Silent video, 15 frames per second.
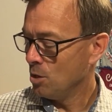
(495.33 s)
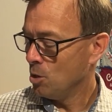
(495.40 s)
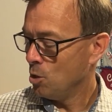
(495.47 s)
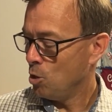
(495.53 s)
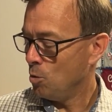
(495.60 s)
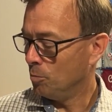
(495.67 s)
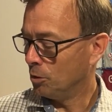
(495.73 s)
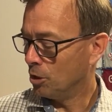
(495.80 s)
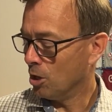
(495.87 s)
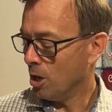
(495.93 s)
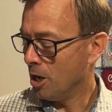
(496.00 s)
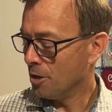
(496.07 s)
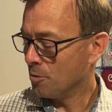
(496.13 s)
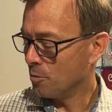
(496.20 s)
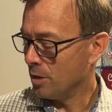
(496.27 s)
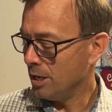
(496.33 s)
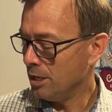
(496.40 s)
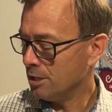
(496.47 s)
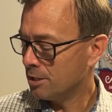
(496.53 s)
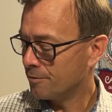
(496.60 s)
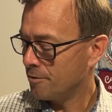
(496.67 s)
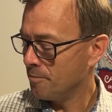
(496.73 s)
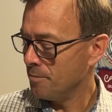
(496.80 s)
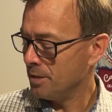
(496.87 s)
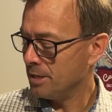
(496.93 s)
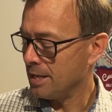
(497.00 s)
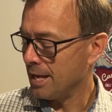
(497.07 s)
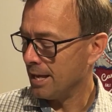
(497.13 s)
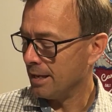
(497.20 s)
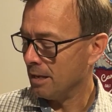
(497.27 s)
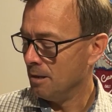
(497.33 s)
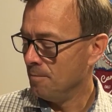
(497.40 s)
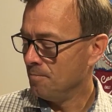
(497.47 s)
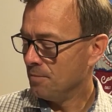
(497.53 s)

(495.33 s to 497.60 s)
whom God raised from the dead,